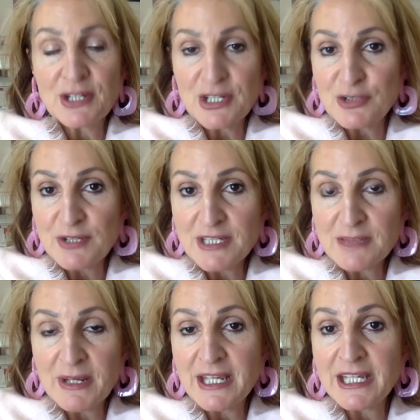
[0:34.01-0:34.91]
and
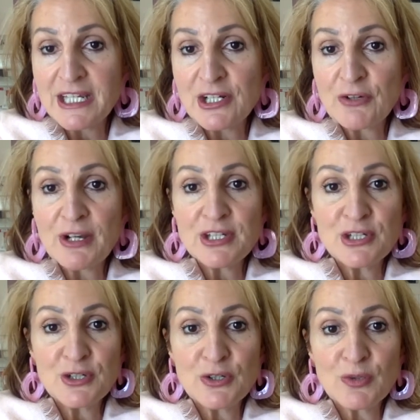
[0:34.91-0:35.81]
dressmaking, creating
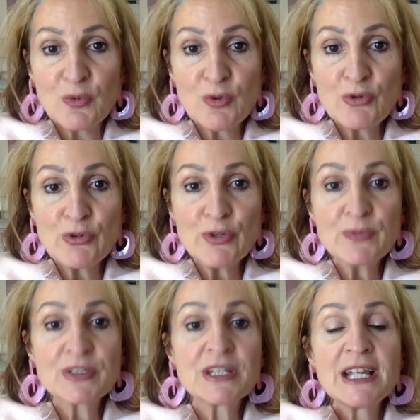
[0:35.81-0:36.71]
your own wardrobes.